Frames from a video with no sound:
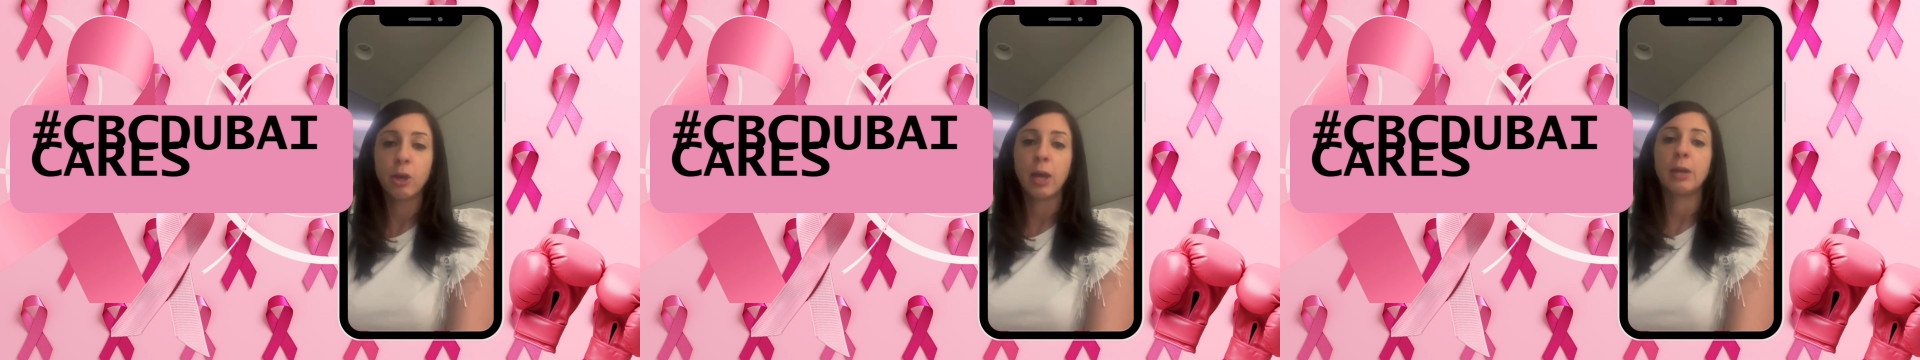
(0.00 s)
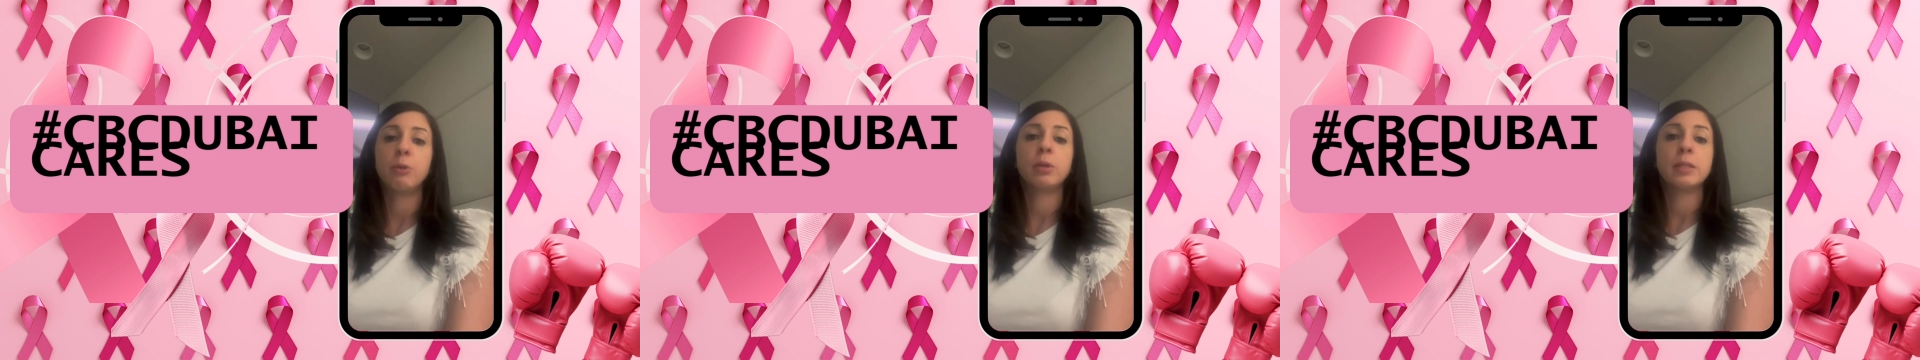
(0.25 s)

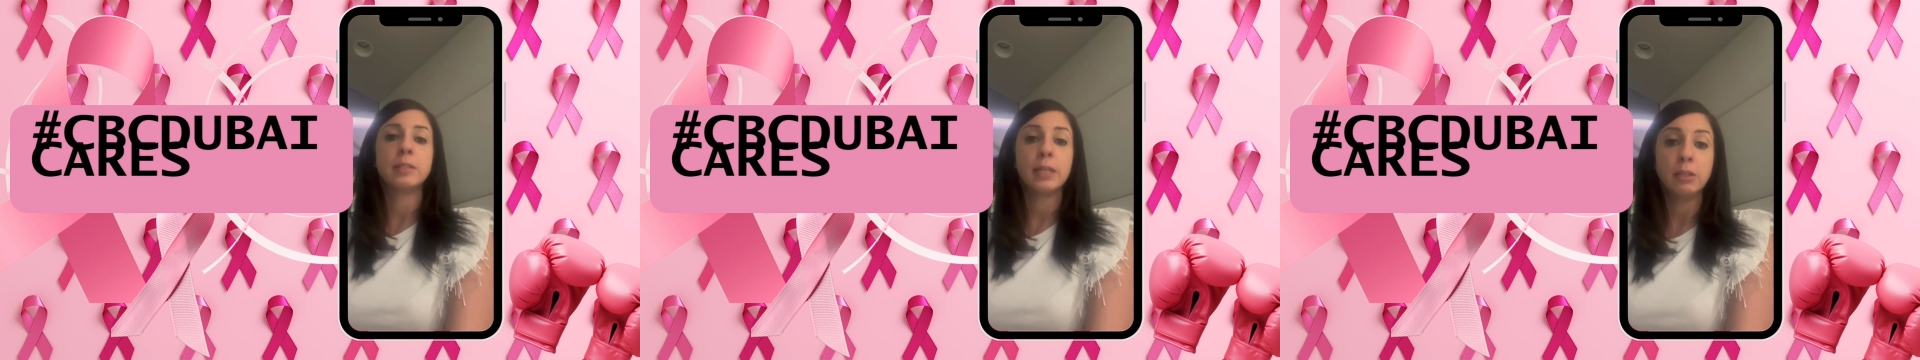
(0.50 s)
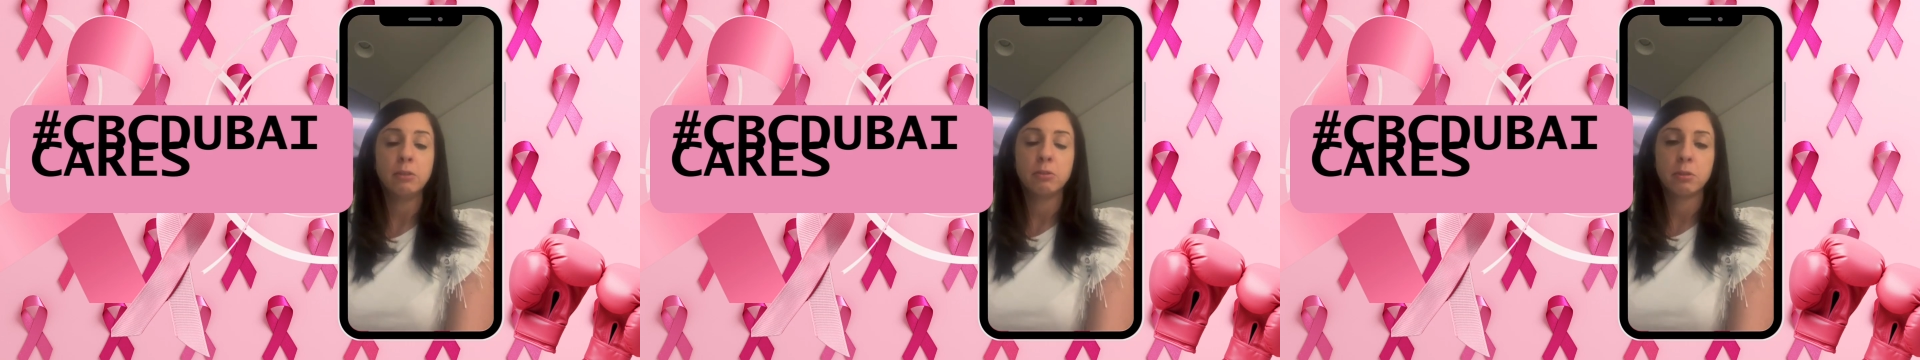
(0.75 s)
and who
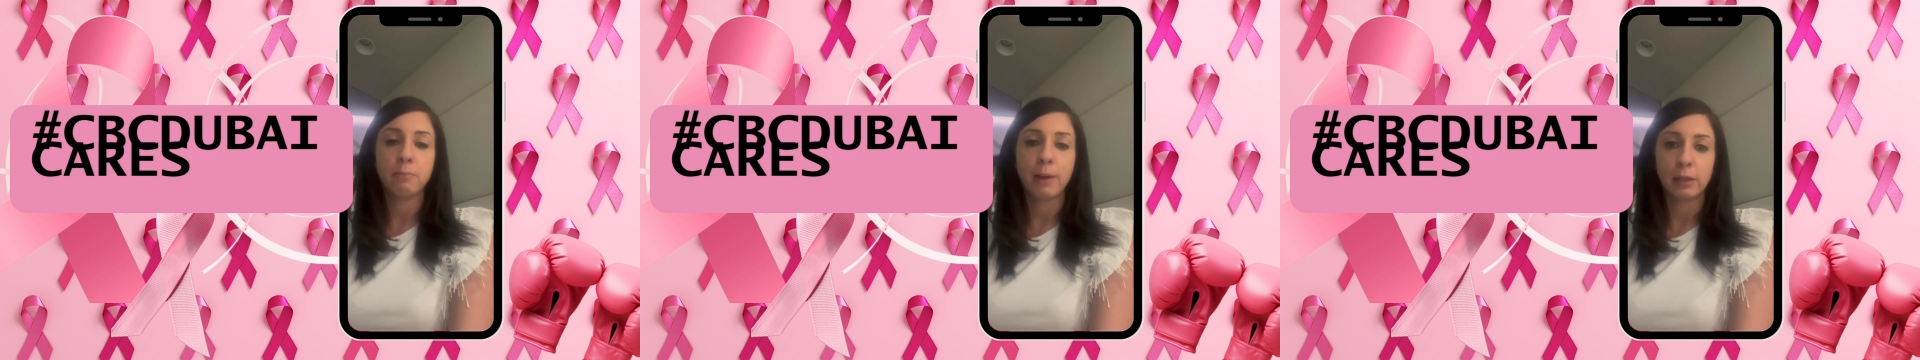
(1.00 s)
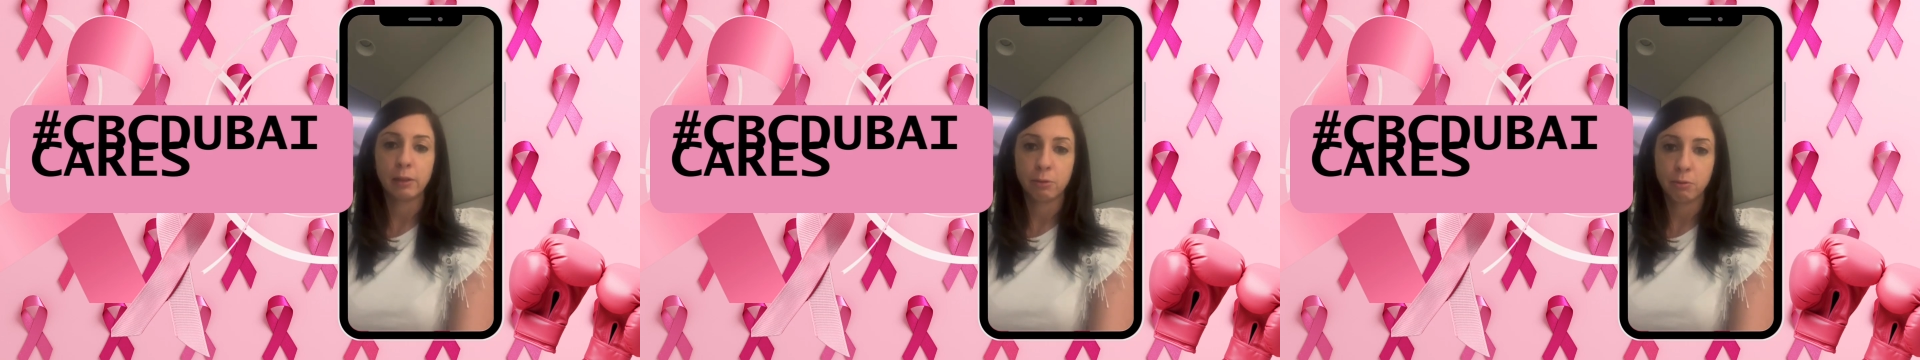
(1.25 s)
continue to
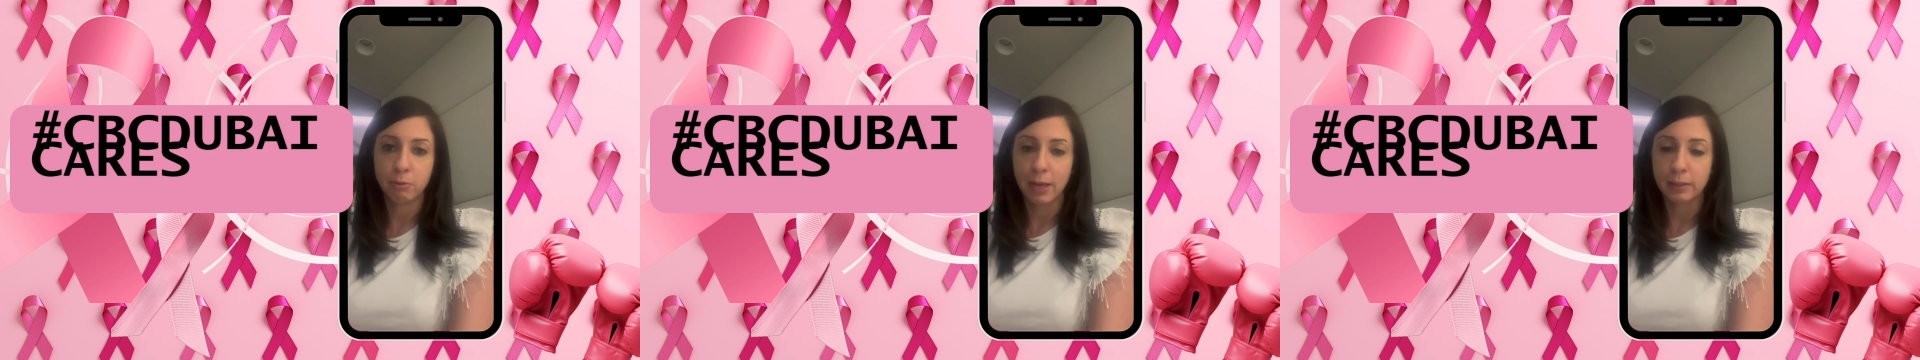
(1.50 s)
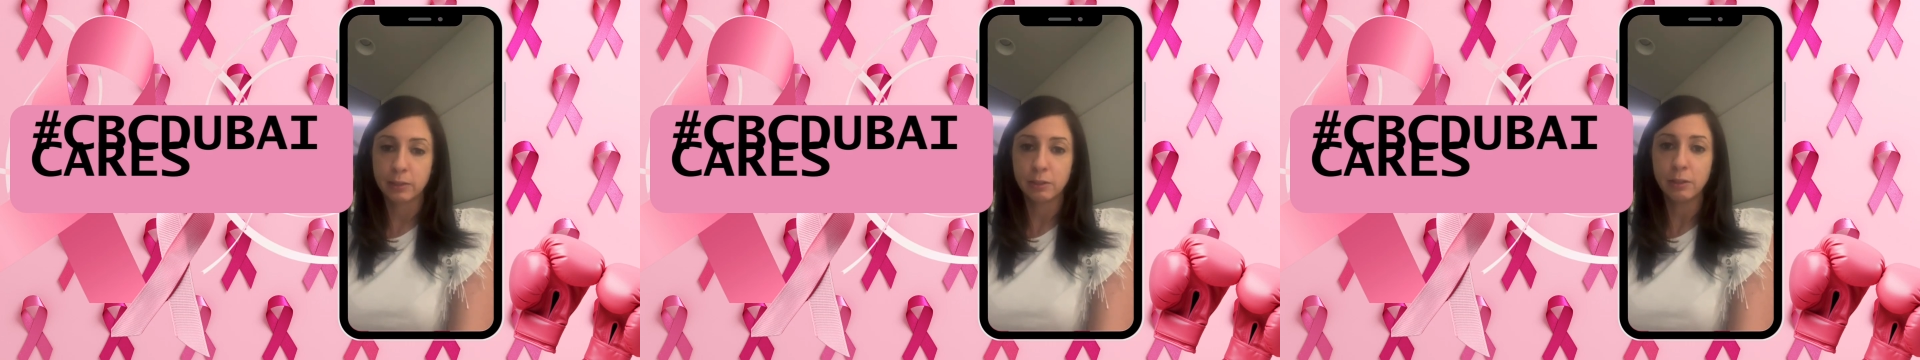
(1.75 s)
battle through
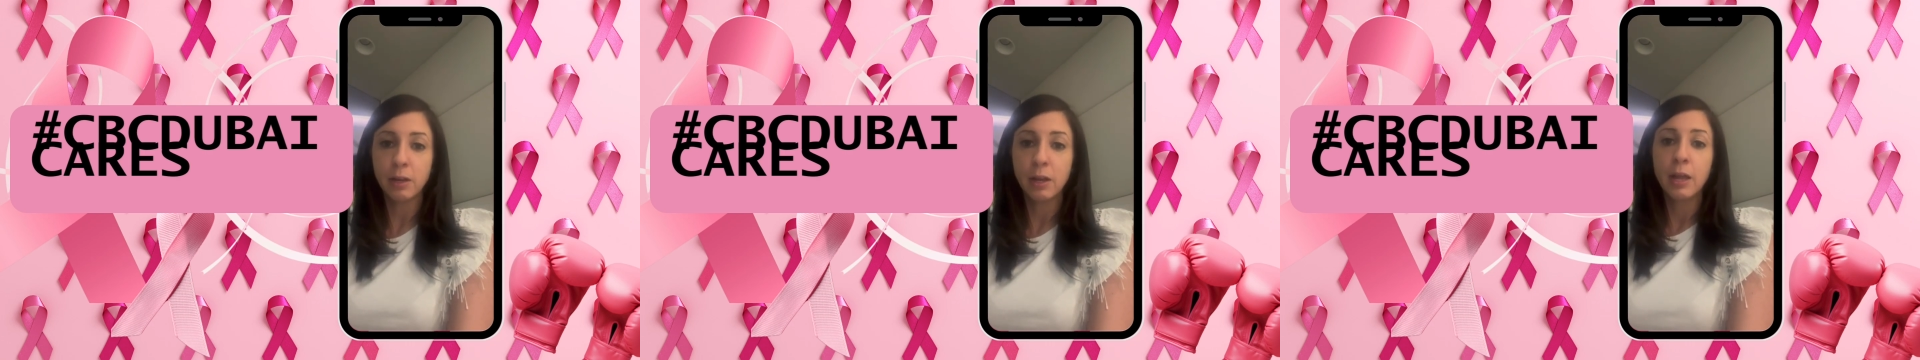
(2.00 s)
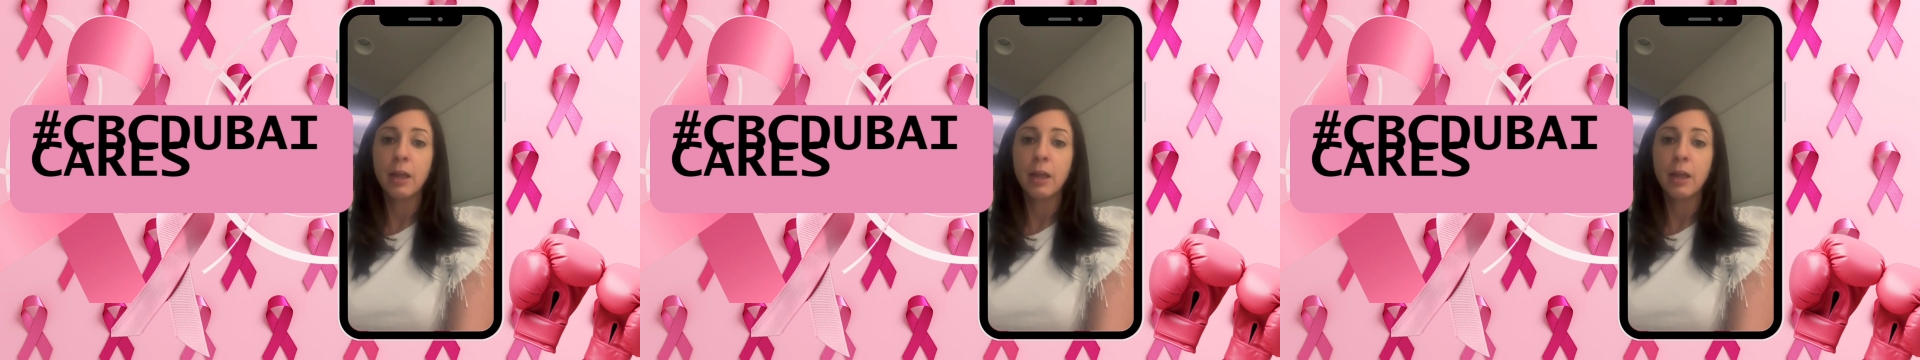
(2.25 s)
cancer.